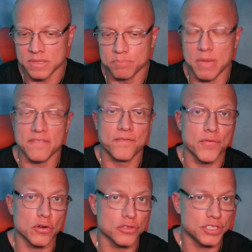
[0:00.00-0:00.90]
my
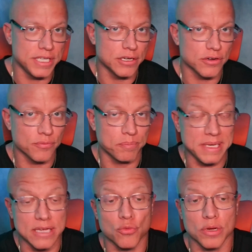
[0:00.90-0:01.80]
first year
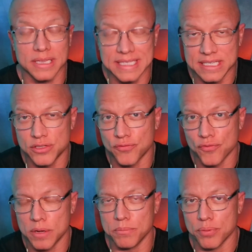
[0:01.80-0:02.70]
being released
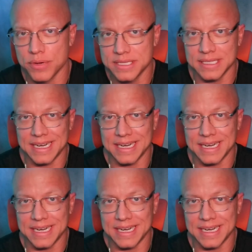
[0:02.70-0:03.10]
from prison.